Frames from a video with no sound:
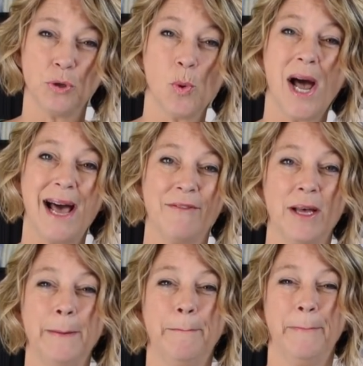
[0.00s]
you will have
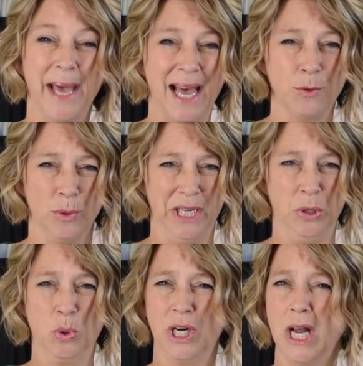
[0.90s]
a bad one
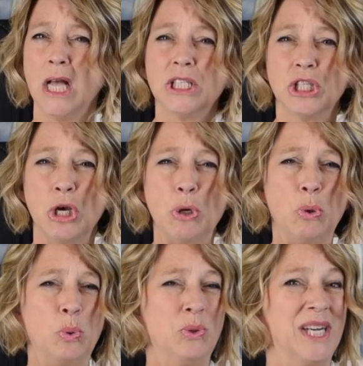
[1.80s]
or a not
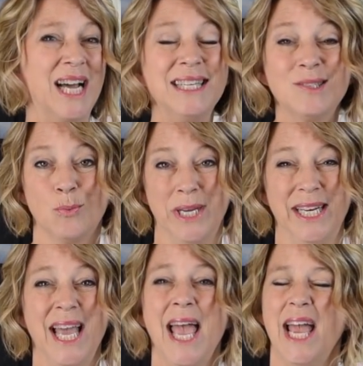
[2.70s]
so nice
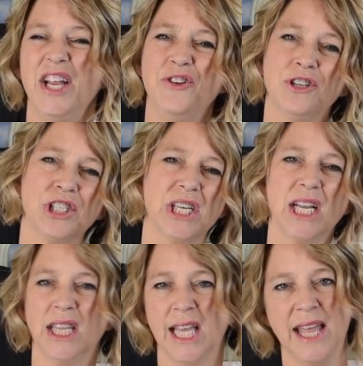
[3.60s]
one, and you're just
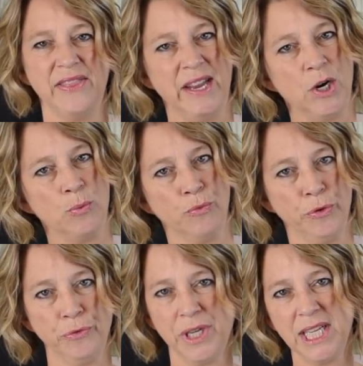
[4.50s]
gonna let their
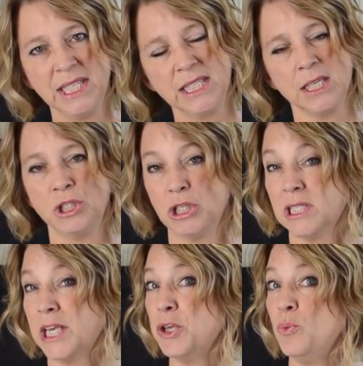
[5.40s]
rudeness, just
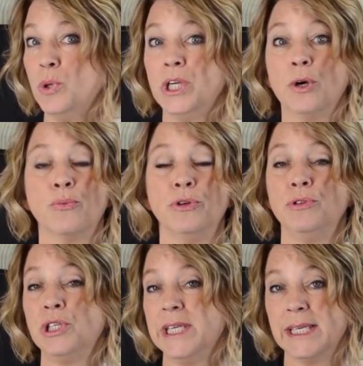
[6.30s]
like you would a rude
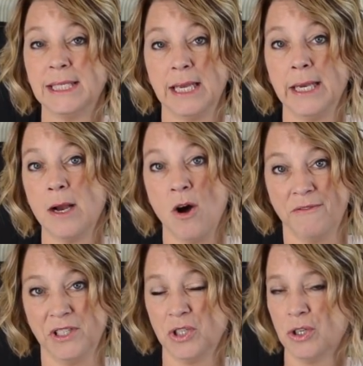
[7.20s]
TSA
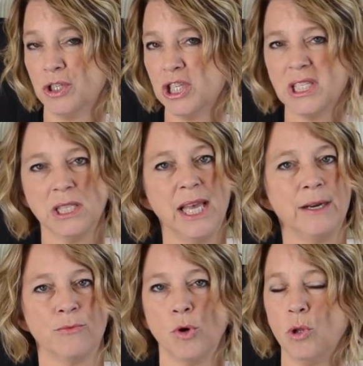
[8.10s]
officer, just let it
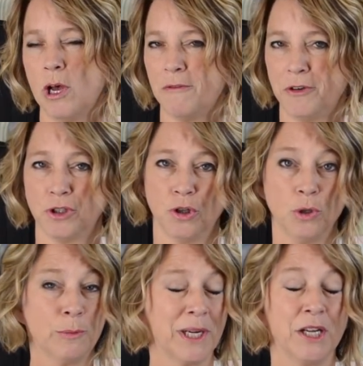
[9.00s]
roll off your
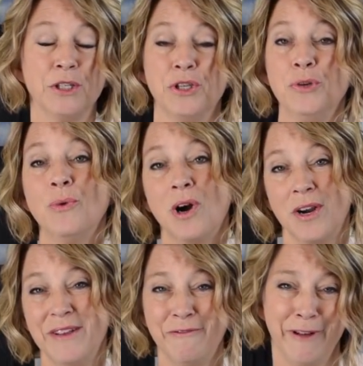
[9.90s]
shoulder because you are
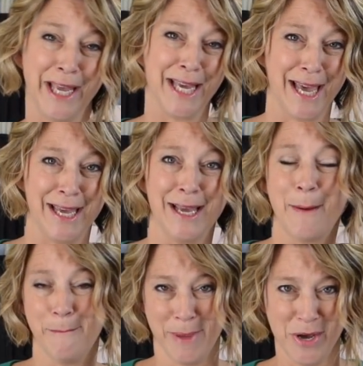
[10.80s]
in vacay
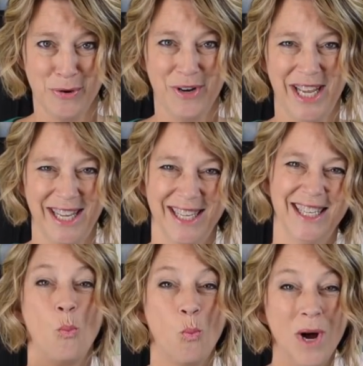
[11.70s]
mode.
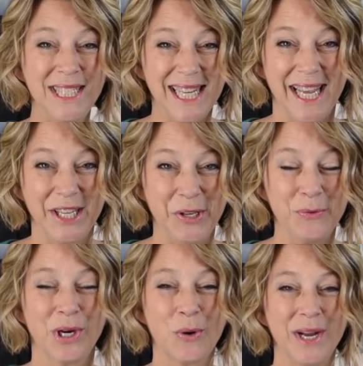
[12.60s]
One day you
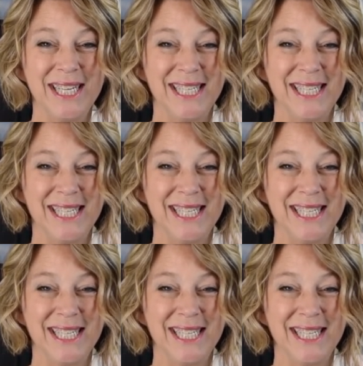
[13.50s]
are going